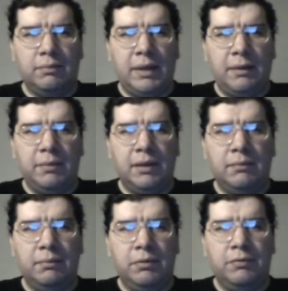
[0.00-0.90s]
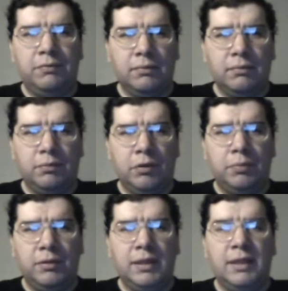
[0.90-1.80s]
Batman both
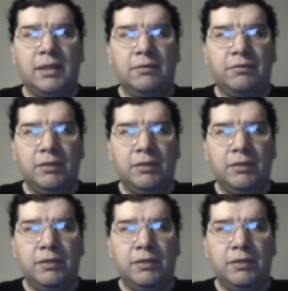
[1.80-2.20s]
verbally and